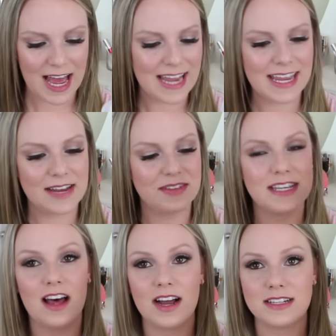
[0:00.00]
I can't even
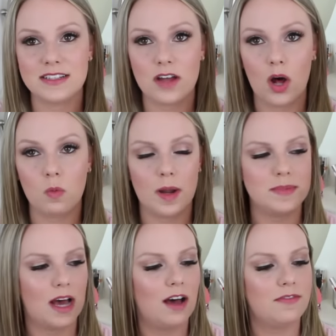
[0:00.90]
tell because it's all
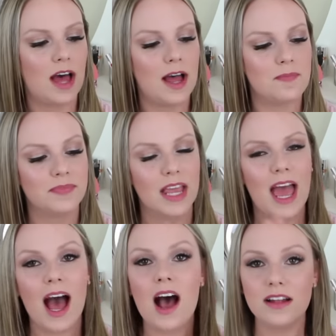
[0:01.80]
rubbed off.
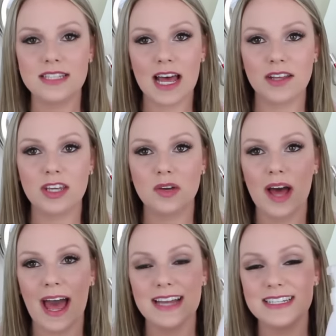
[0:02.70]
I'll tell you,
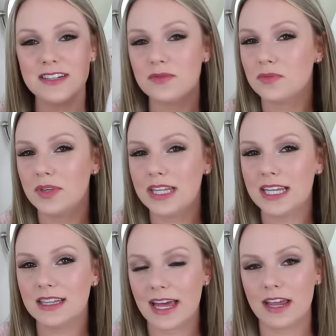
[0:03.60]
I didn't
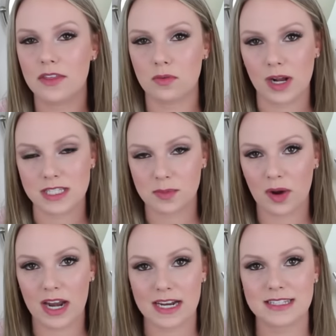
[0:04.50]
really like the Rusk
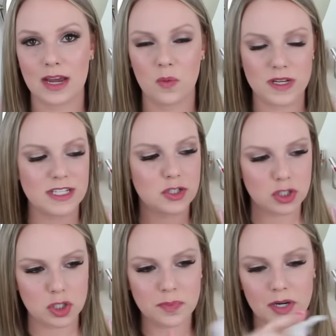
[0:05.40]
products. I wasn't
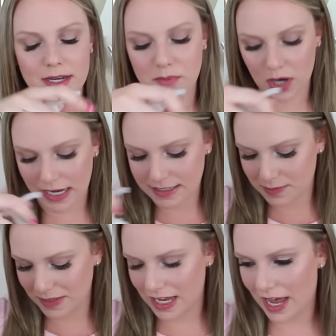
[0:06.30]
super
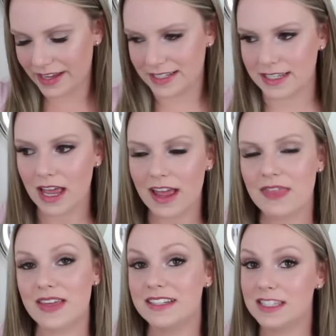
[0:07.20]
impressed because
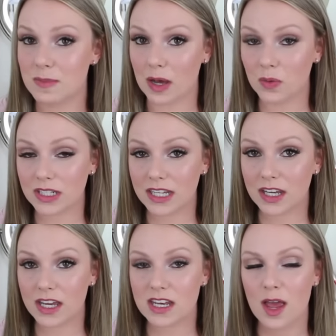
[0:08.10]
they smell really
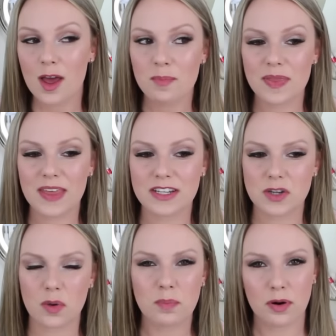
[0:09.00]
good, but they
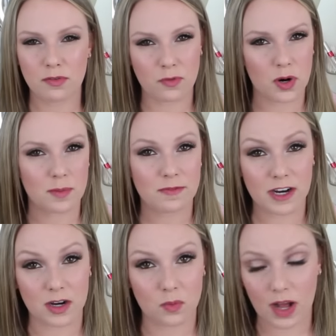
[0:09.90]
don't perform
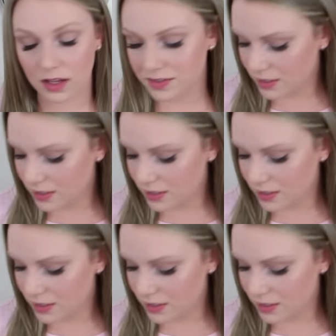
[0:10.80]
very well.